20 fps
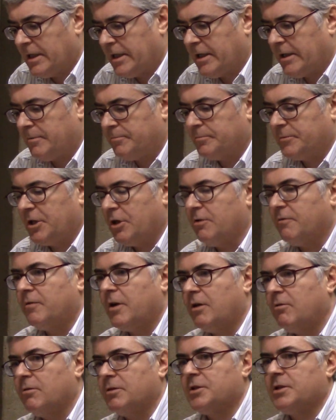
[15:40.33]
You know,
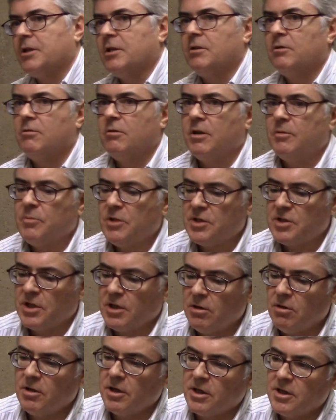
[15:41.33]
if I were a senator, I'd be
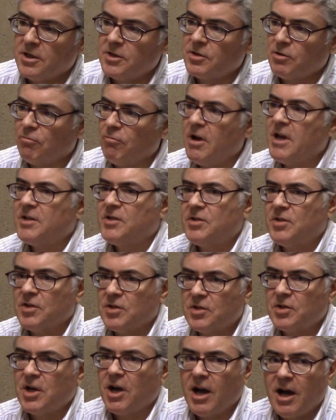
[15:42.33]
saying, okay, let's
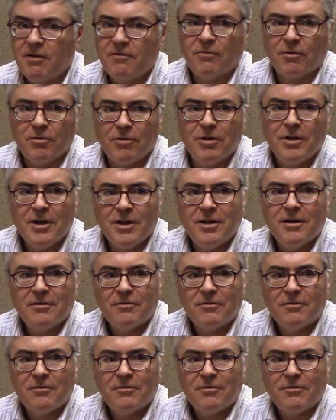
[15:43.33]
arrest this guy for